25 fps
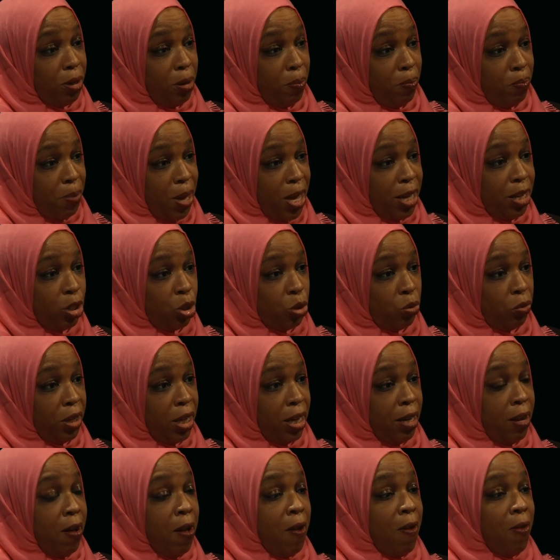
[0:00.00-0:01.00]
and
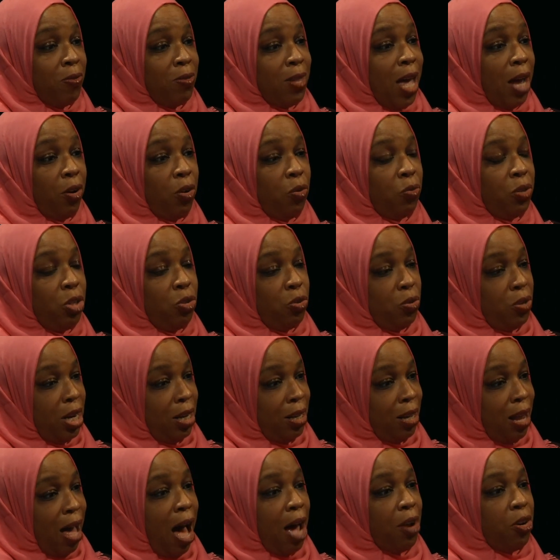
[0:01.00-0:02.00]
bigotry, not only do they
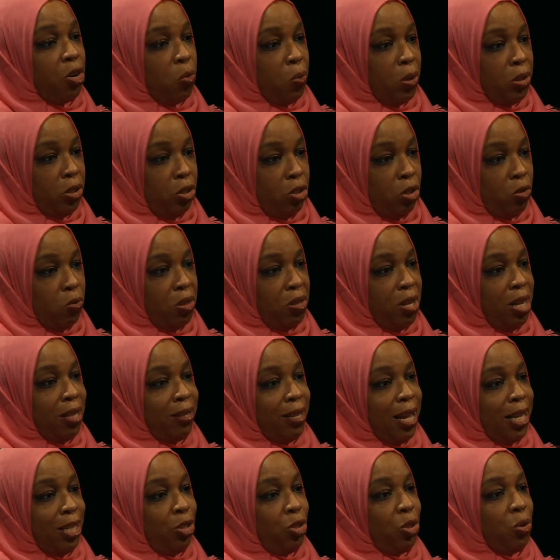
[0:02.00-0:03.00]
not know what to do with it,
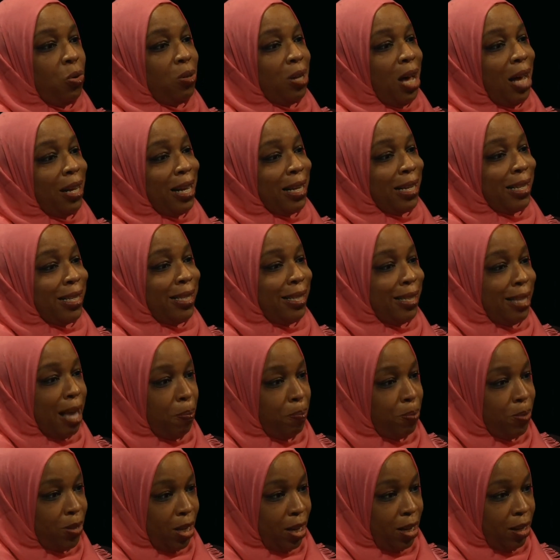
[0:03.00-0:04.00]
they do not
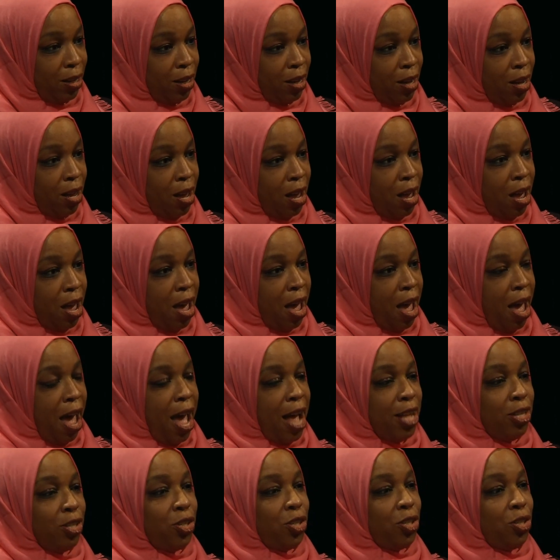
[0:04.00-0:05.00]
accept it.
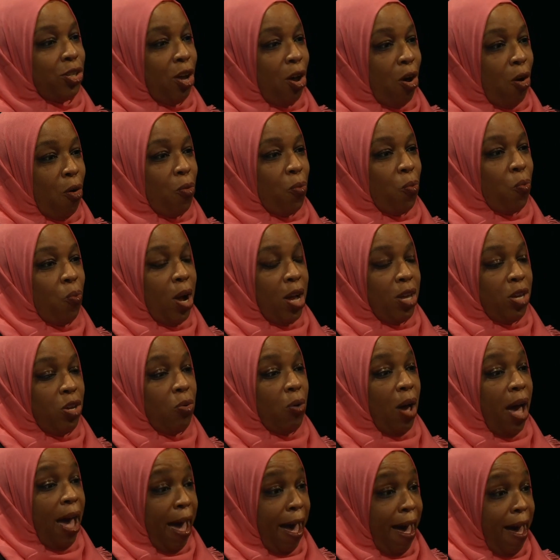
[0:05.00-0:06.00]
And so what you
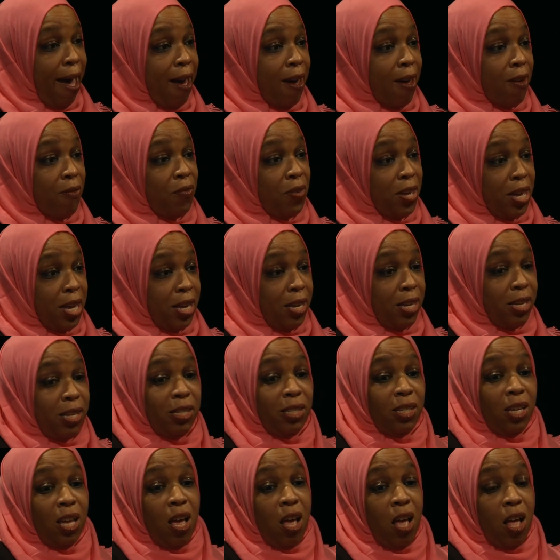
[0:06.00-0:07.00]
have
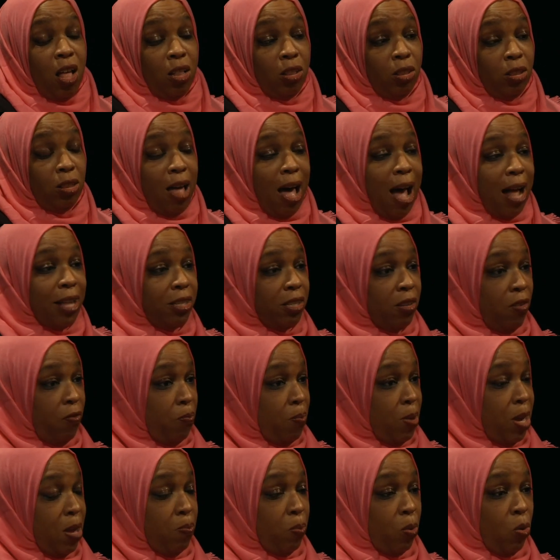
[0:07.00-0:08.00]
is lots of
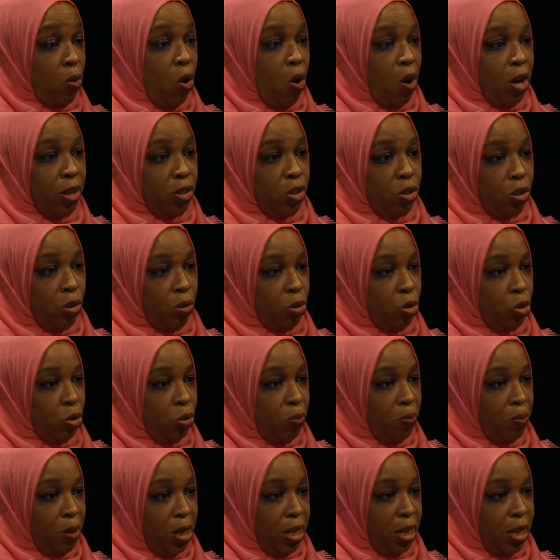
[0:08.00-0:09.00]
people on social
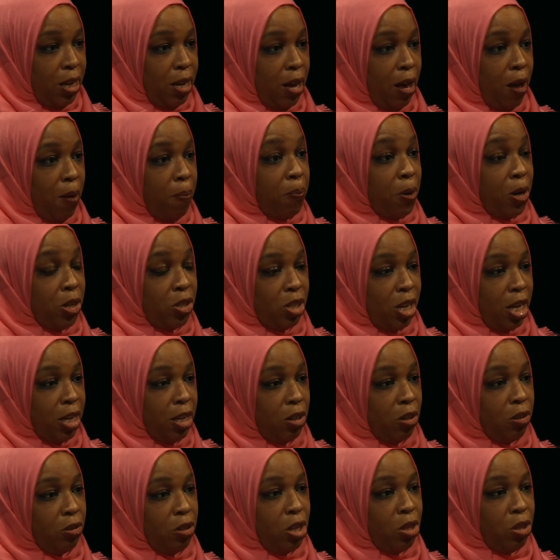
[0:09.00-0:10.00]
media,
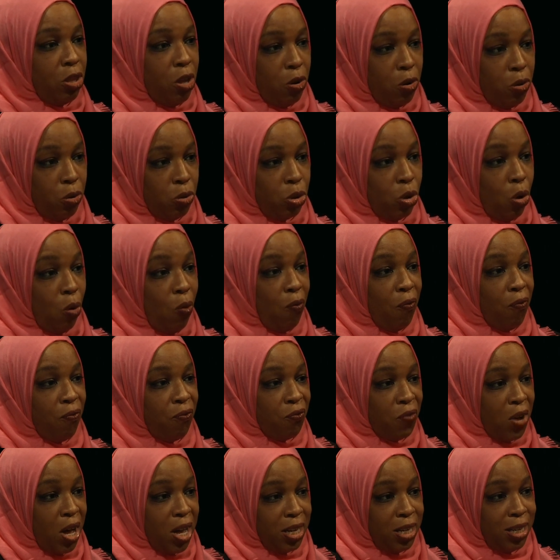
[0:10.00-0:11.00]
particularly those who
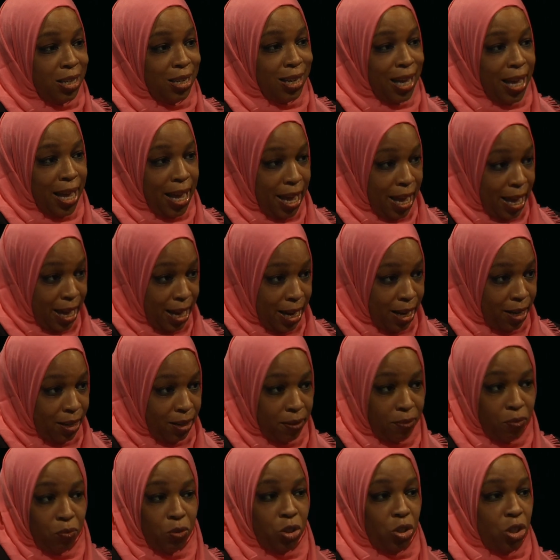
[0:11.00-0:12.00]
fund hate,
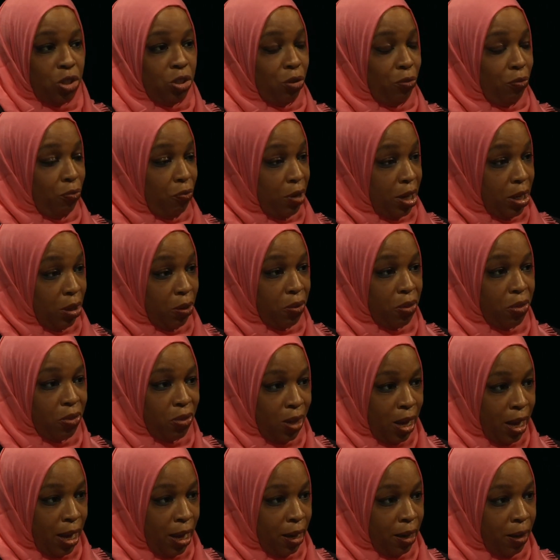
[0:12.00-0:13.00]
which is a real
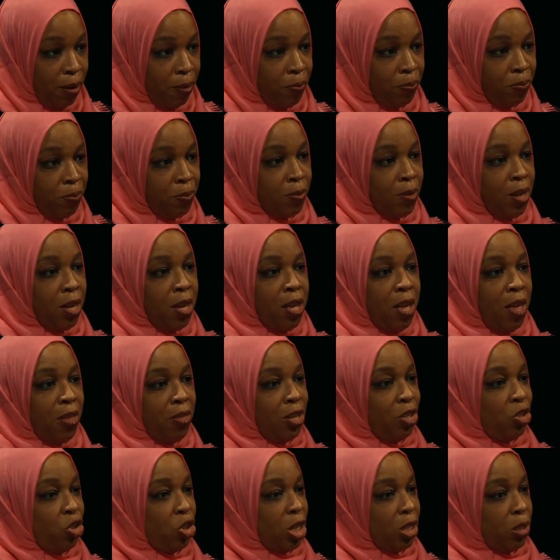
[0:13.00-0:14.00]
thing, mm-hmm.
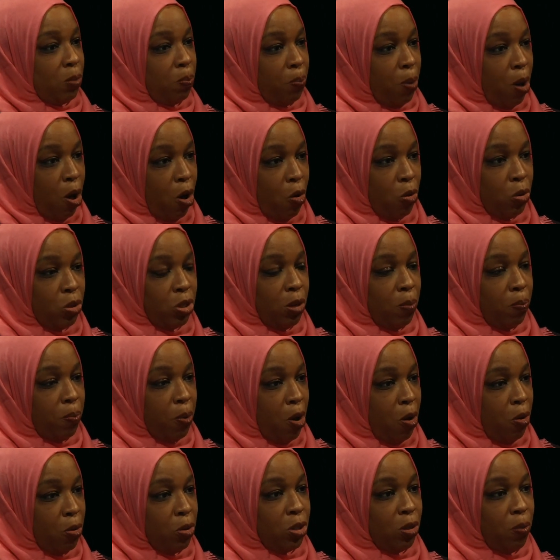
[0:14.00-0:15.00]
just pokes and
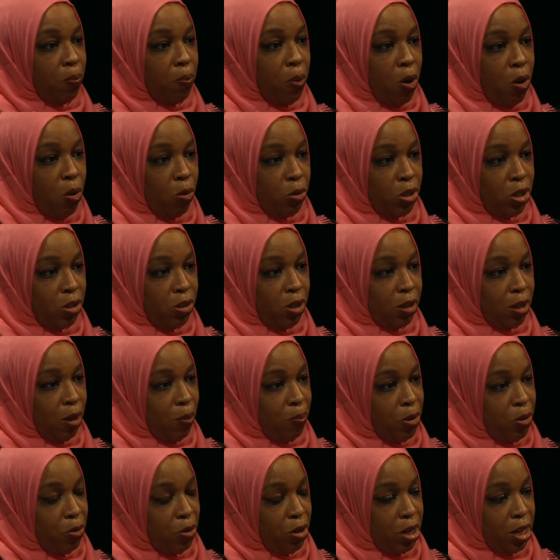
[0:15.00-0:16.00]
pokes and pokes at the
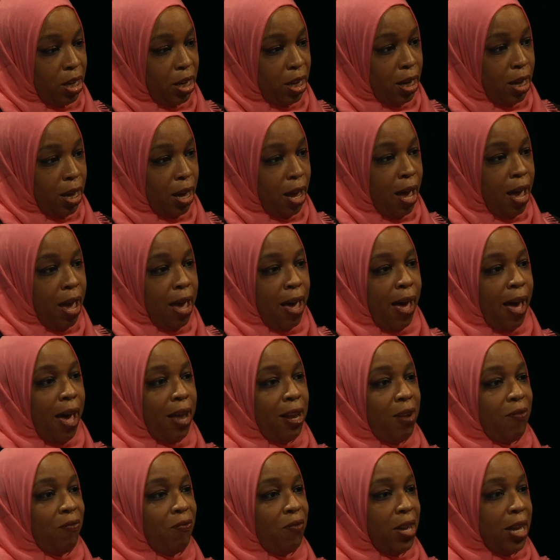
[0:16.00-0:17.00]
community and
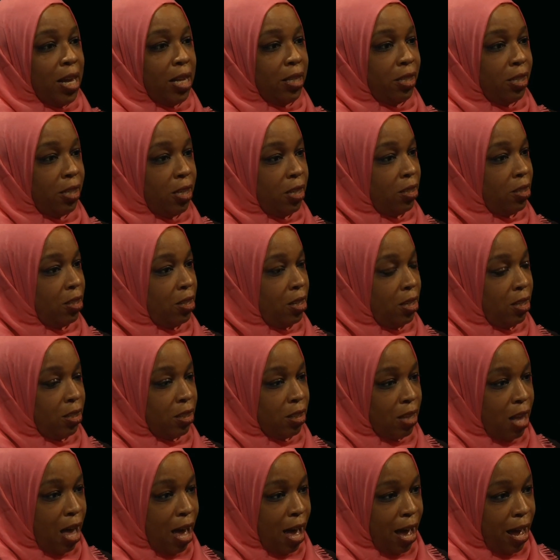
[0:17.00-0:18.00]
advances these
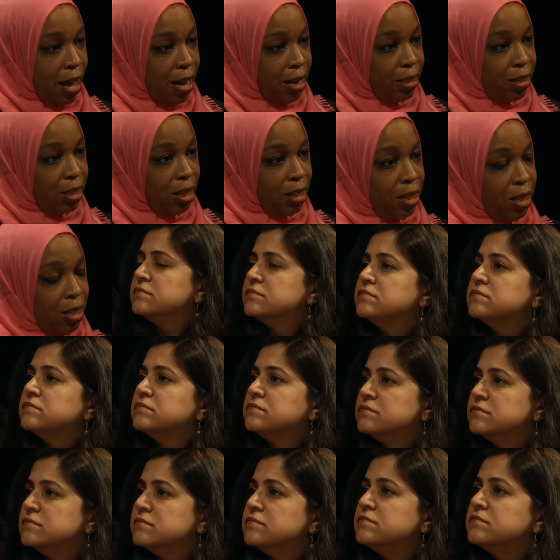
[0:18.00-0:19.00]
lies and these
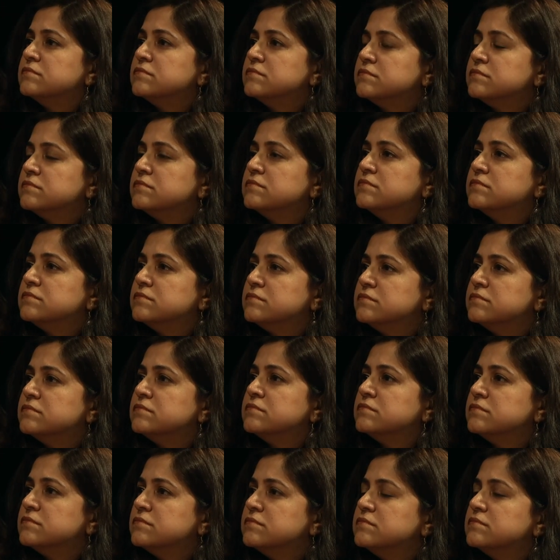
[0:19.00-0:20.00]
myths. And
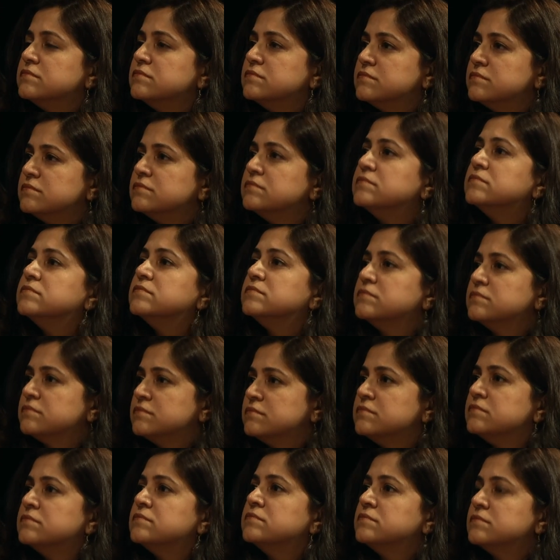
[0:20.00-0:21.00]
it
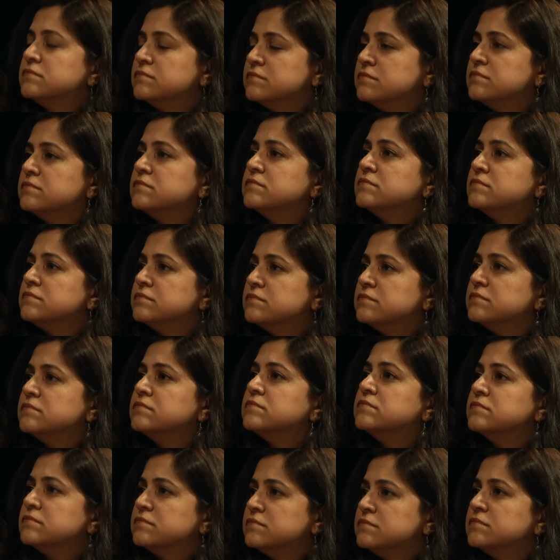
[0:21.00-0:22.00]
radicalizes people into
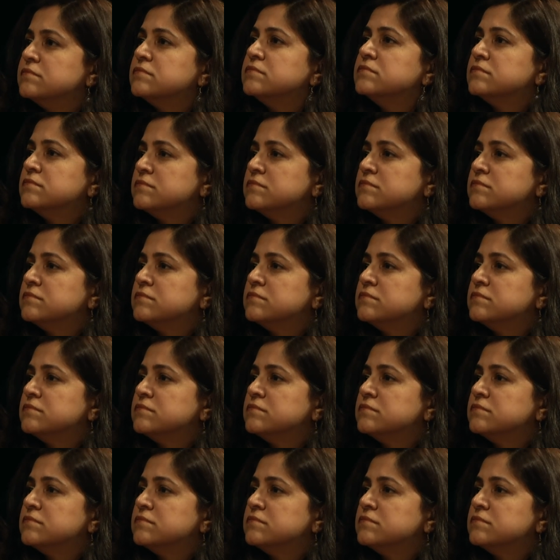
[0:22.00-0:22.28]
thinking that there is a